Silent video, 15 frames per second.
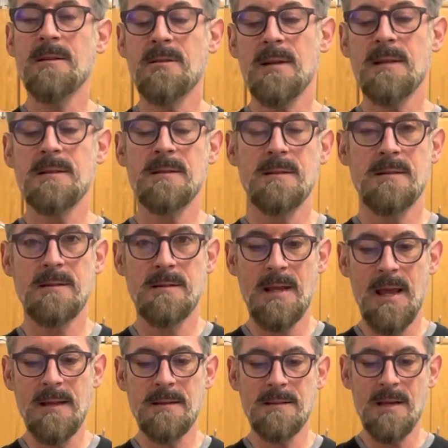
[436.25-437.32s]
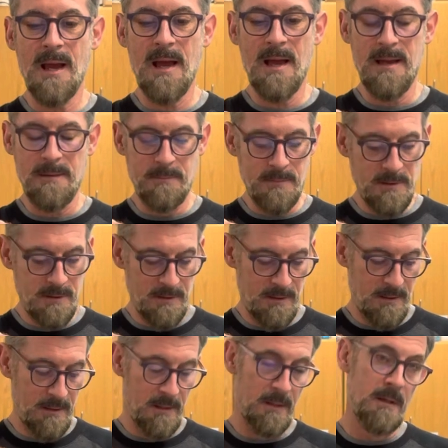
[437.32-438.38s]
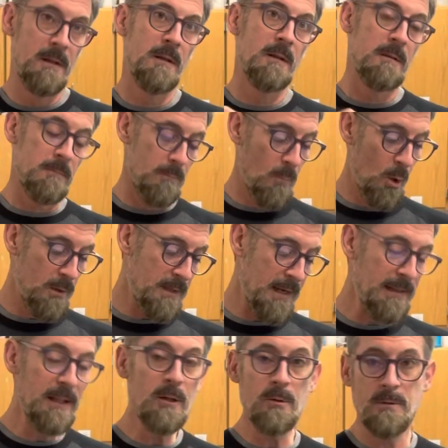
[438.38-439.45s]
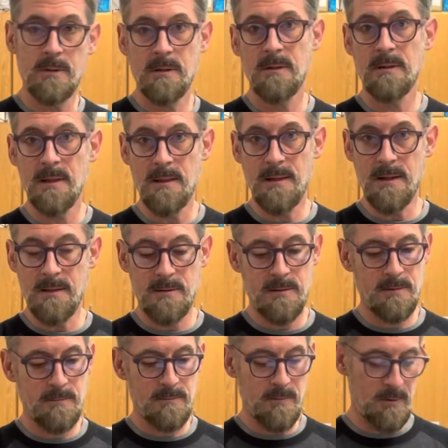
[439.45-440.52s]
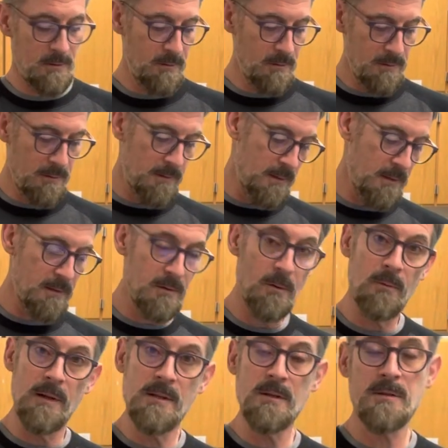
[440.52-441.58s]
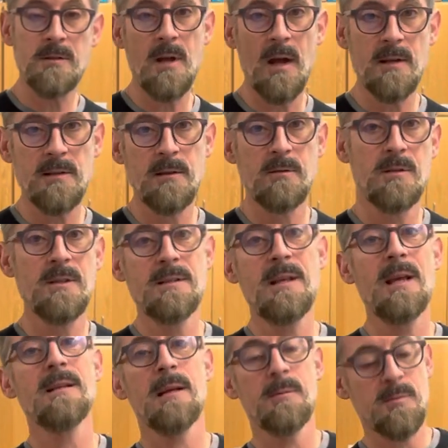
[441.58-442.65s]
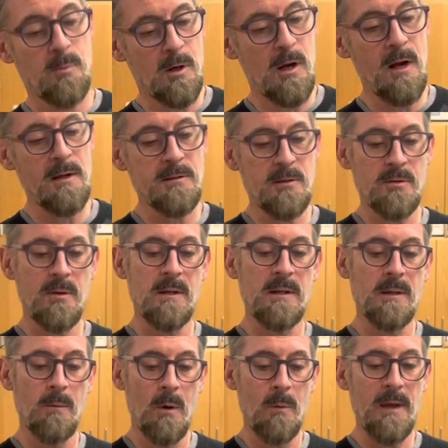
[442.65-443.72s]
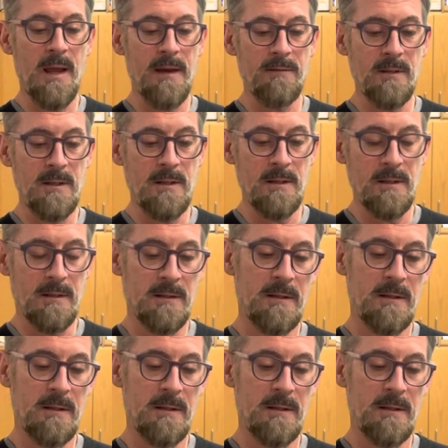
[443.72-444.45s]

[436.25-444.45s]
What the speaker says: So that's 10 times more dilute than this, or the original stock solution is 10 times more concentrated than what we have in here.